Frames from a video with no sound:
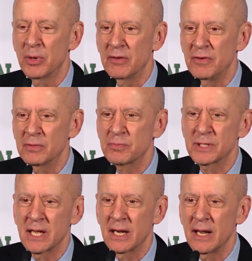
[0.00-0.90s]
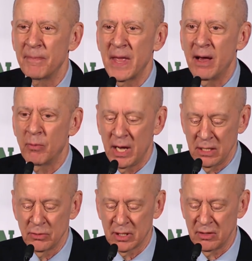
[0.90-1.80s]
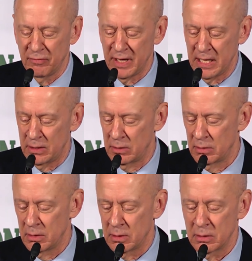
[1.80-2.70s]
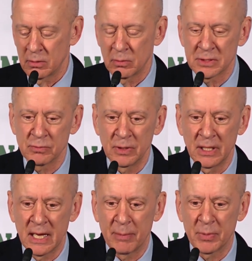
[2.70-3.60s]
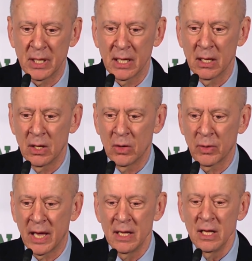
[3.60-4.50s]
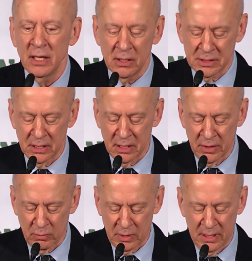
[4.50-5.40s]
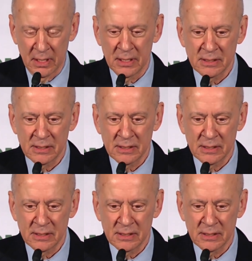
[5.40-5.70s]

But if you set it up that way, you can evade what's really happening. Okay, here's another one.